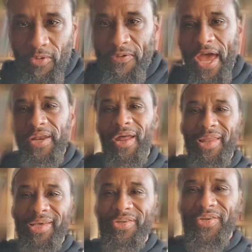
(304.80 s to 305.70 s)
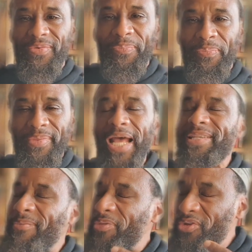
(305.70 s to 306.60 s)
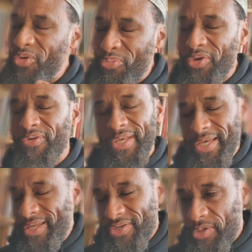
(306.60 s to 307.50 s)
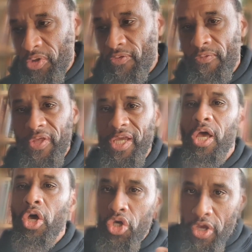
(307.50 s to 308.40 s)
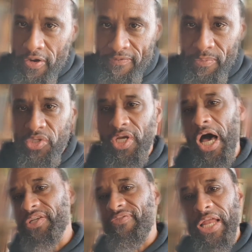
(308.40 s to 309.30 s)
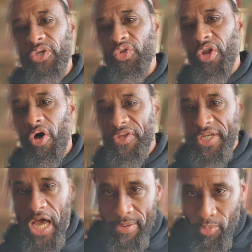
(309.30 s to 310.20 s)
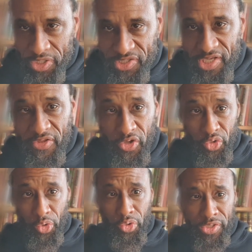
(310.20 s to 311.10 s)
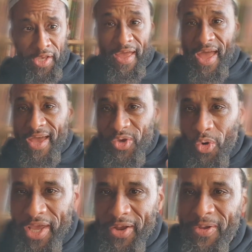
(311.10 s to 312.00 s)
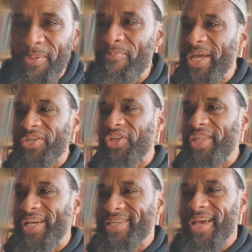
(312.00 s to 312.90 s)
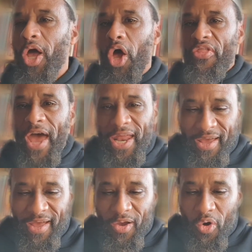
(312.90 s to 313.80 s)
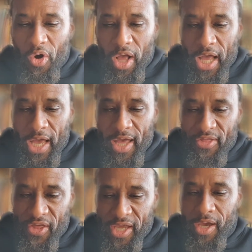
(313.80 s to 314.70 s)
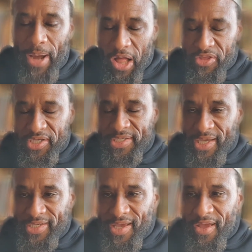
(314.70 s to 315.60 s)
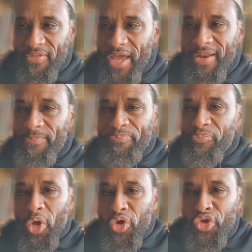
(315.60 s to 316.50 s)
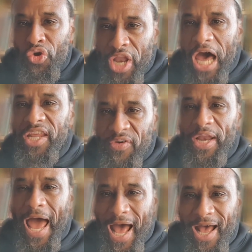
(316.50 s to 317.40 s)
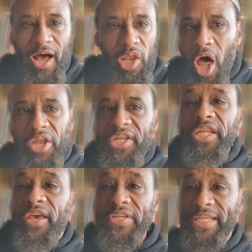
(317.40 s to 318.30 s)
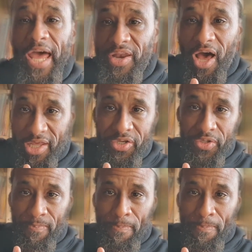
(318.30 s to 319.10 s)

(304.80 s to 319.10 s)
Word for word: for that knowledge. That's something you, be, you know, it's a beautiful thing. You hear from the scholars of Ahl Sunnah all the time when you sit in their durus. You'll hear them mention this, that think about these things, that you're not even, at, Allah didn't give us that knowledge.